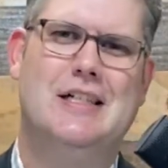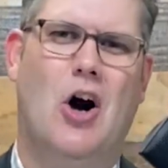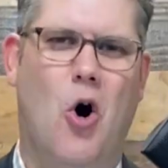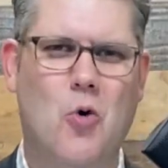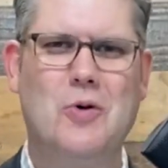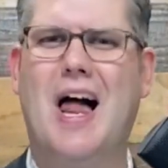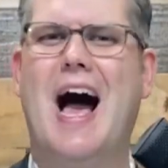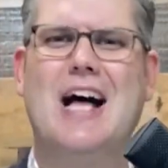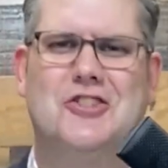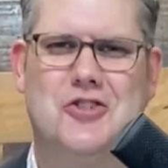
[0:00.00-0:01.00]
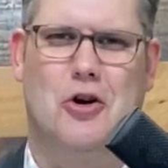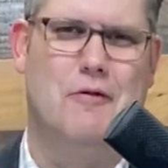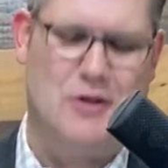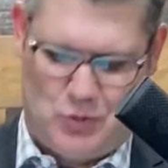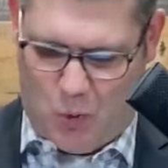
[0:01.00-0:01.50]
online
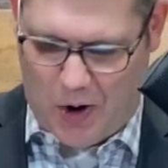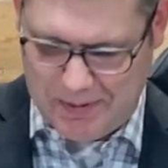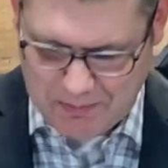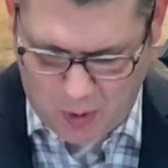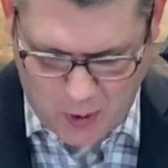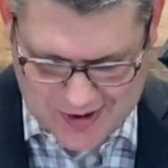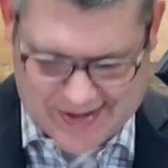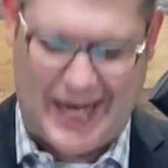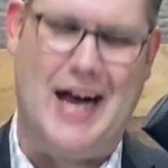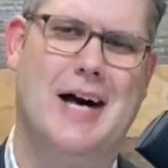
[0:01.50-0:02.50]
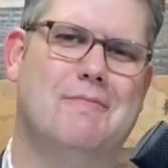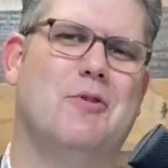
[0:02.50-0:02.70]
service one more time,